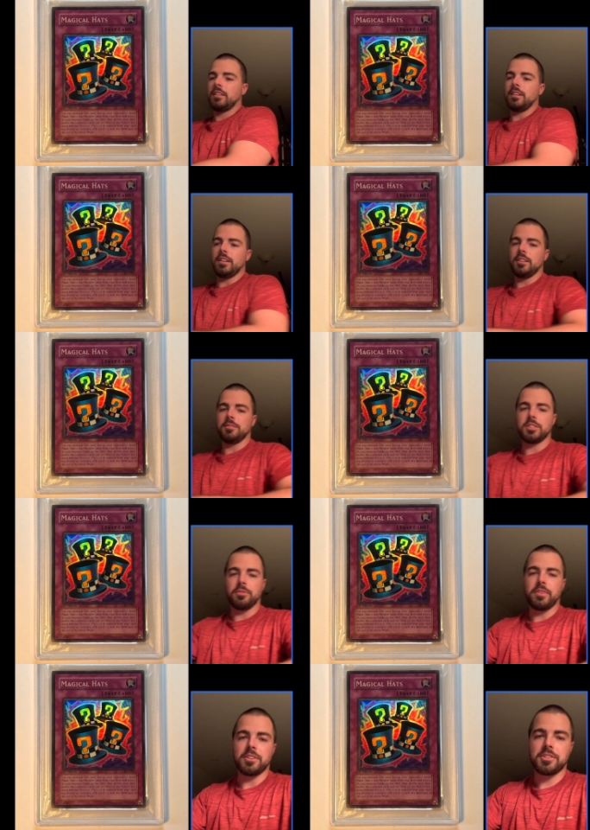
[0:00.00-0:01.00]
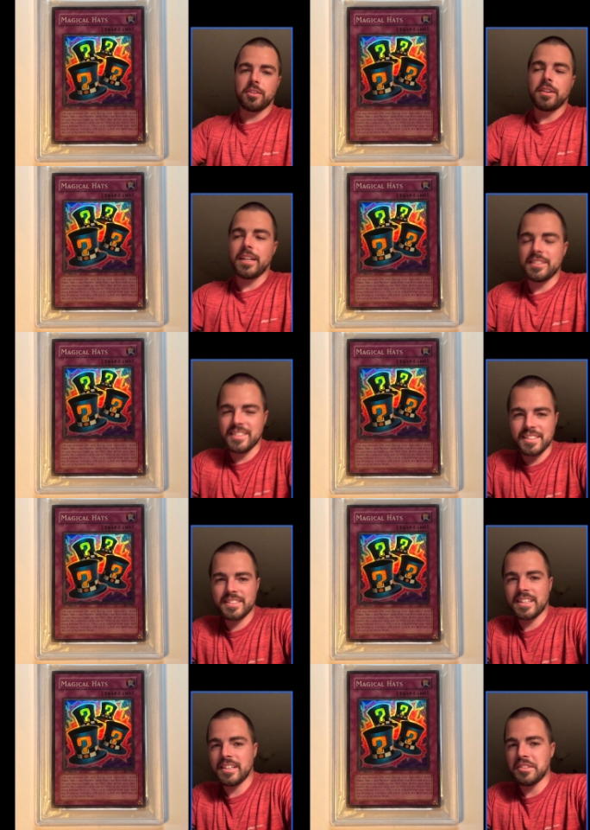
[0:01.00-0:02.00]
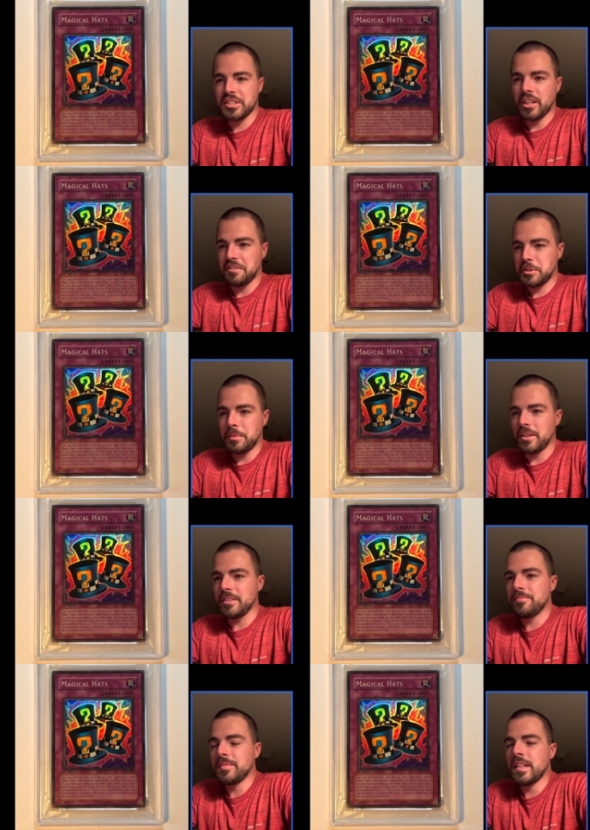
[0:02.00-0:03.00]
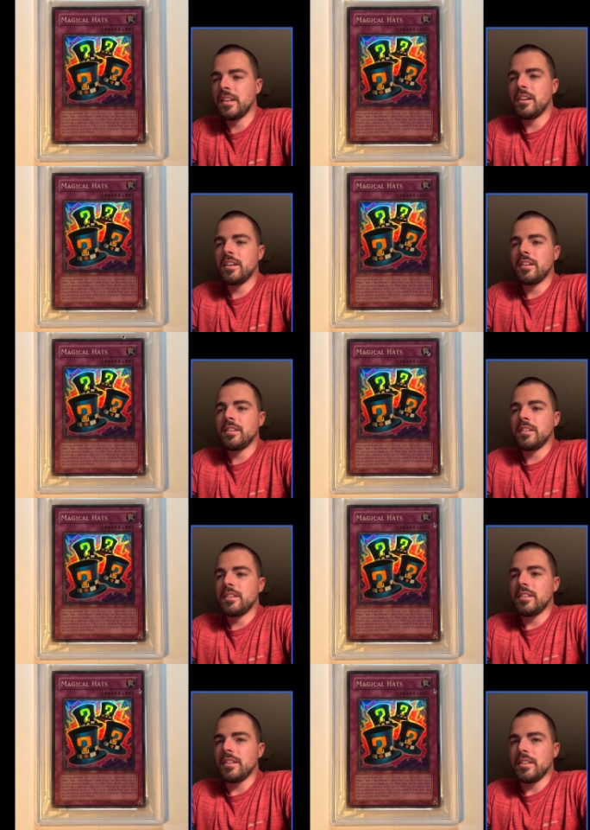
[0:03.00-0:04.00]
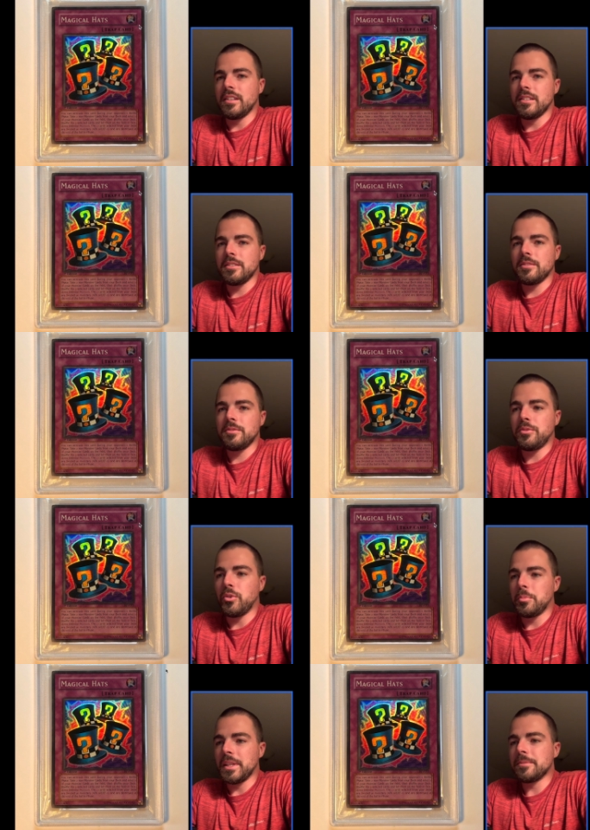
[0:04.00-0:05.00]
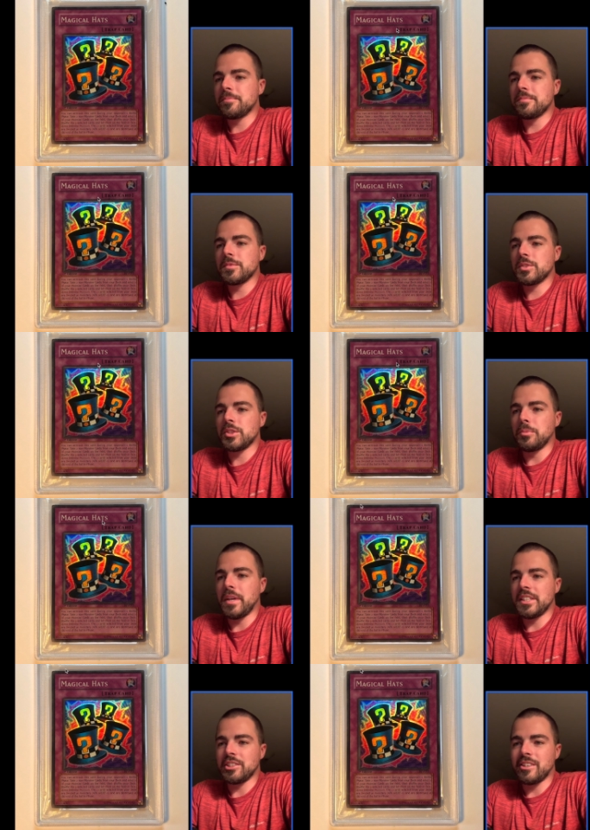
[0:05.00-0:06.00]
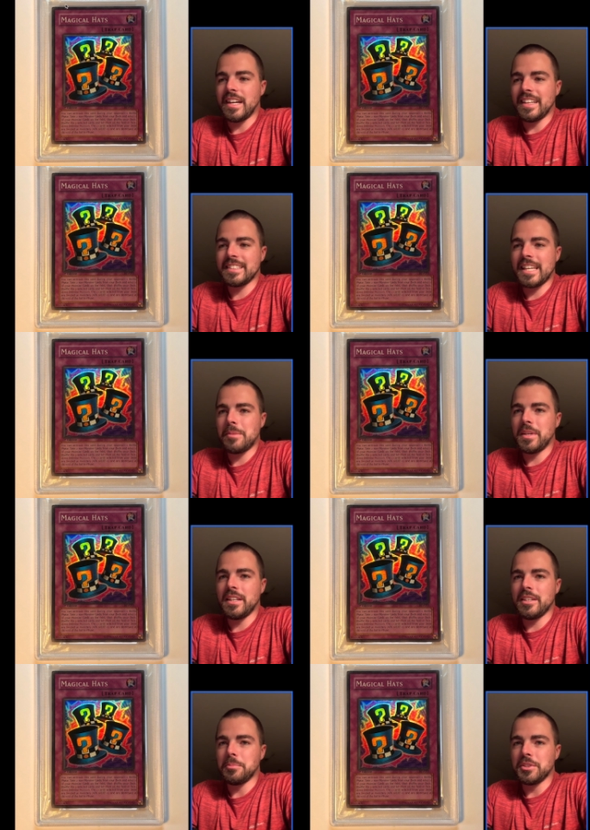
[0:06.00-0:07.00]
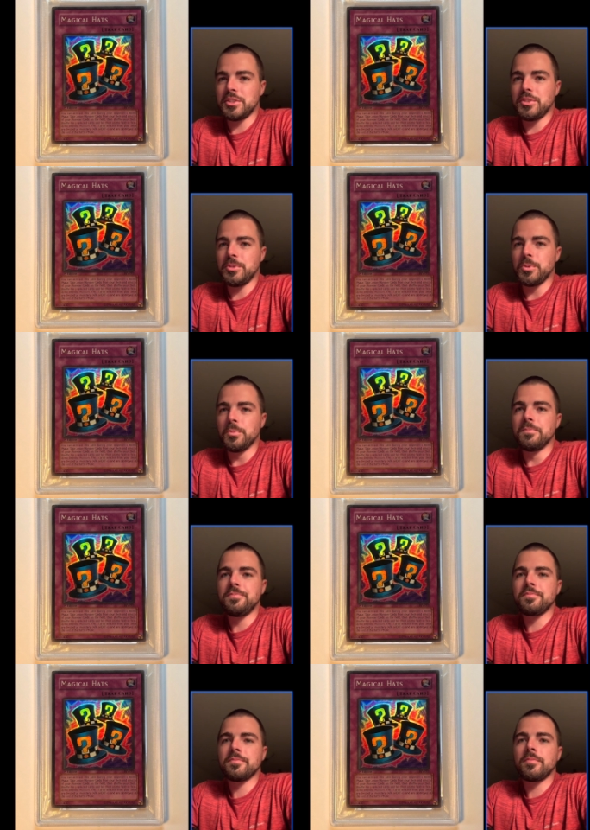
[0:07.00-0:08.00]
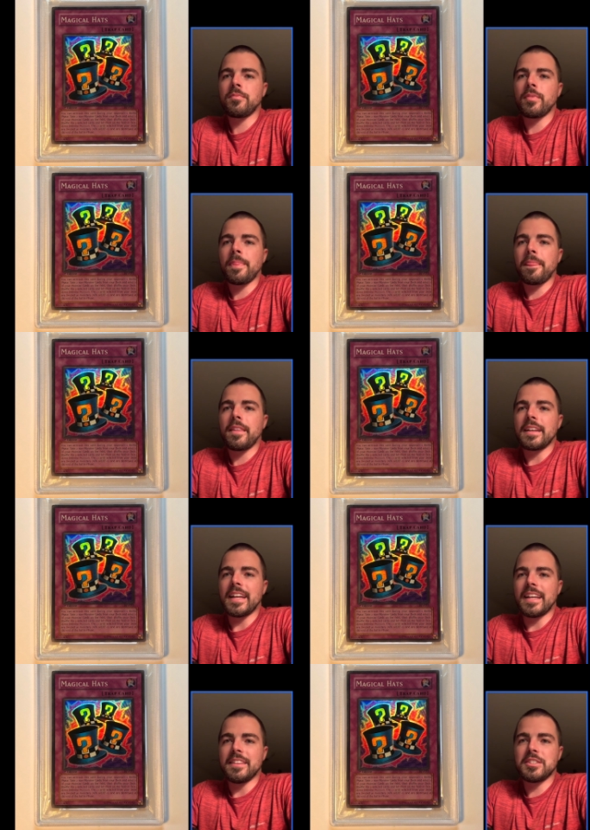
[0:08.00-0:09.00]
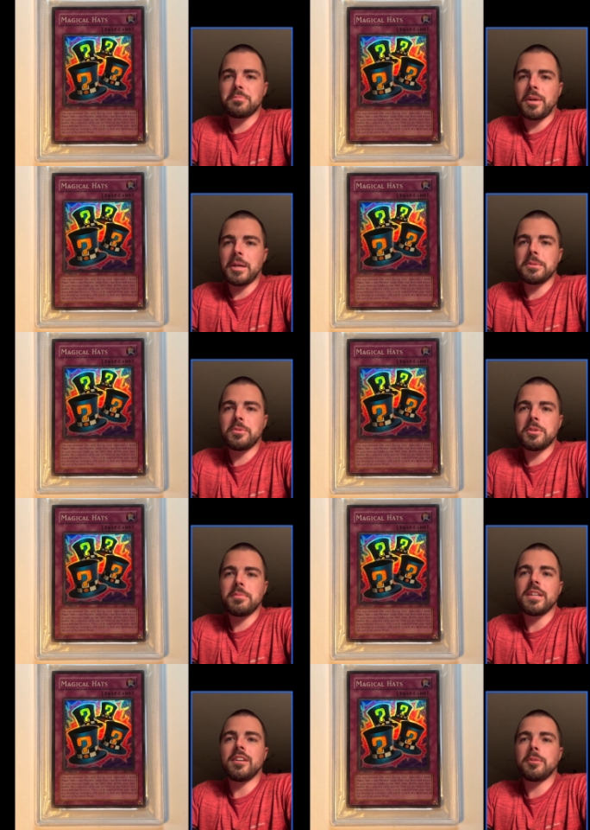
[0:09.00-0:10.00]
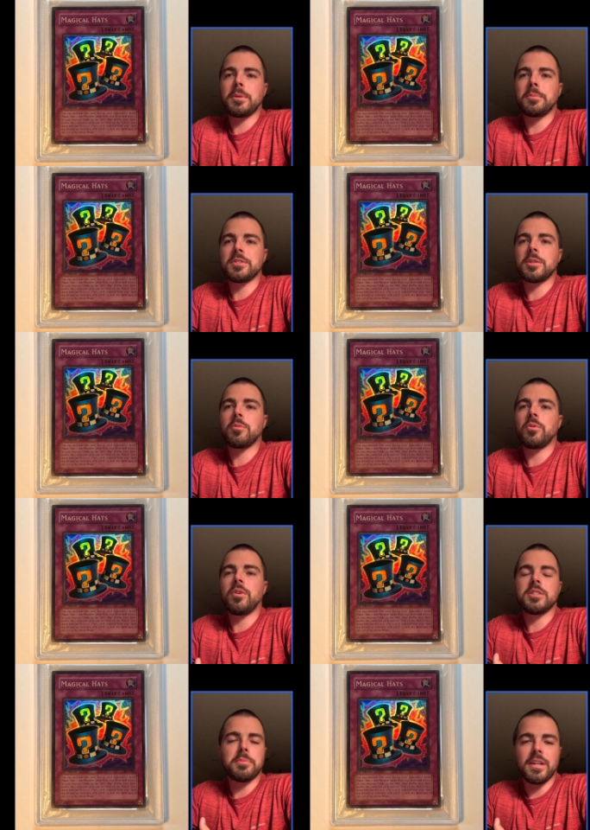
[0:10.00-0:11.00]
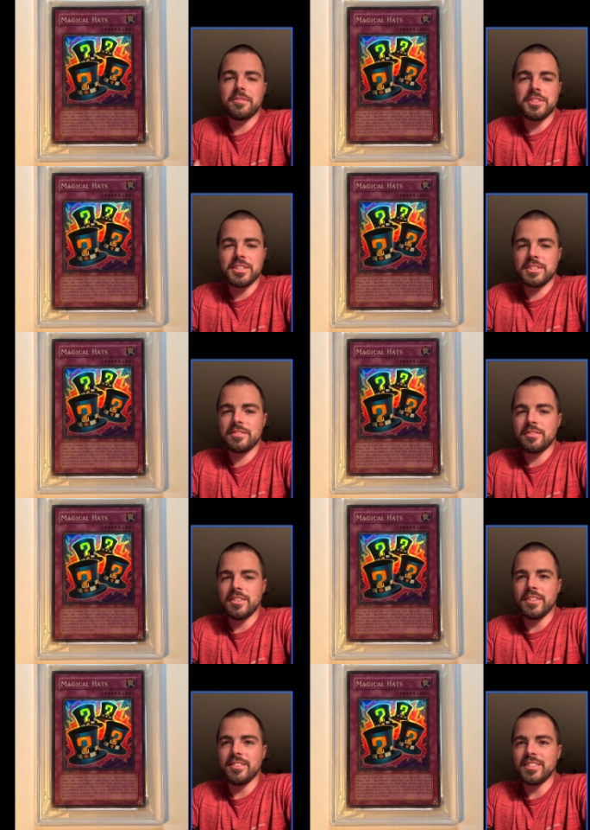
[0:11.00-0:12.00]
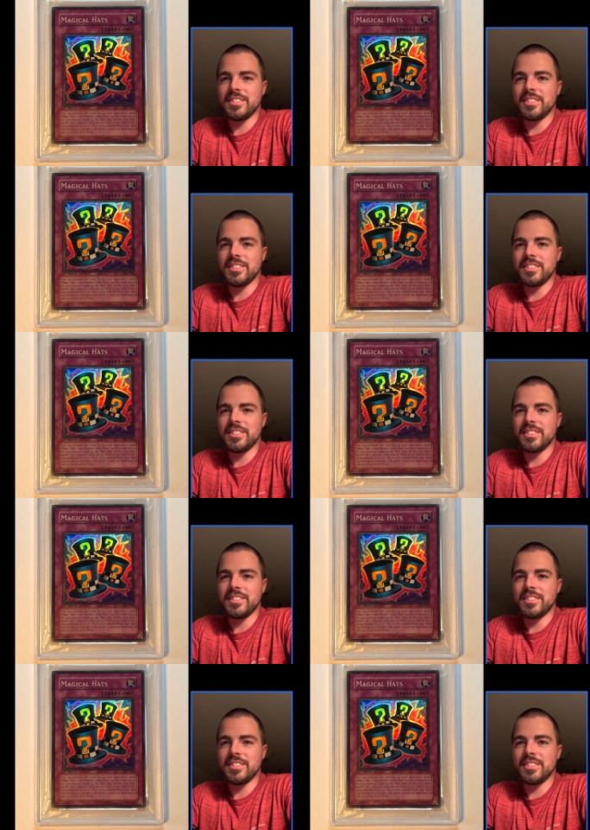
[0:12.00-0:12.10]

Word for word: uh, so Pharaoh Servant has a kind of a soft spot uh, for me. So Magical Hats came in at number two. And this probably wouldn't be a lot of people's number ones, but I've just, the, the